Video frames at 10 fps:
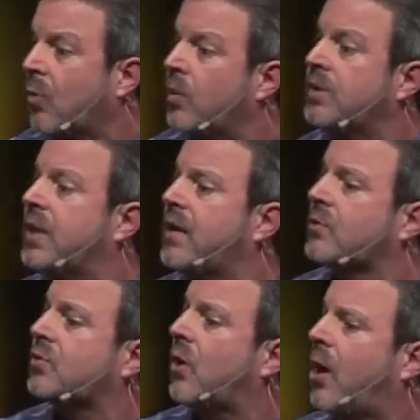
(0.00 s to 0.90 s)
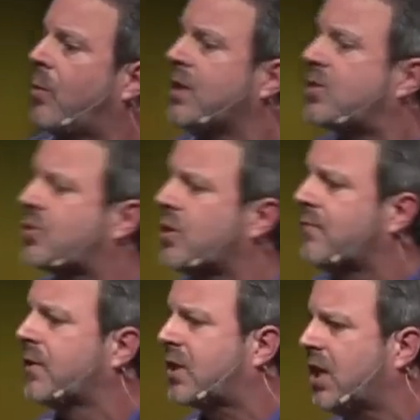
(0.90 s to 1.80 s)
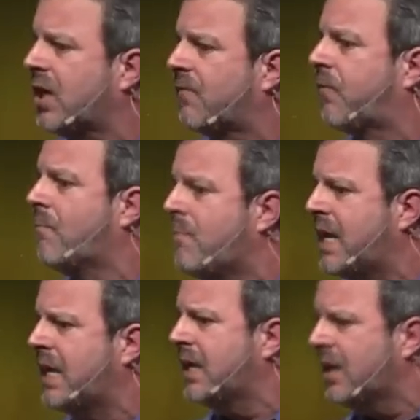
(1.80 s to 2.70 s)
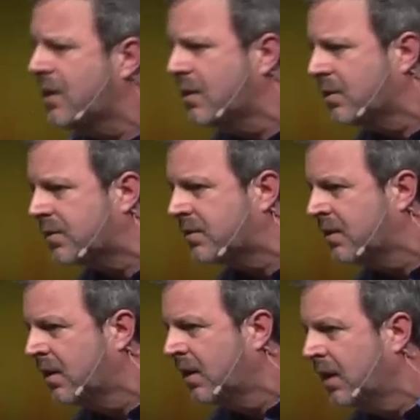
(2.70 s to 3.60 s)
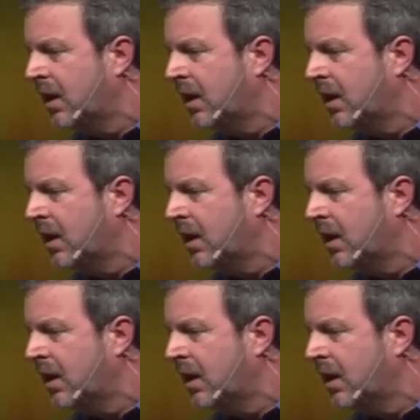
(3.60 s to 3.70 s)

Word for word: when Daniel's already served the king for many years,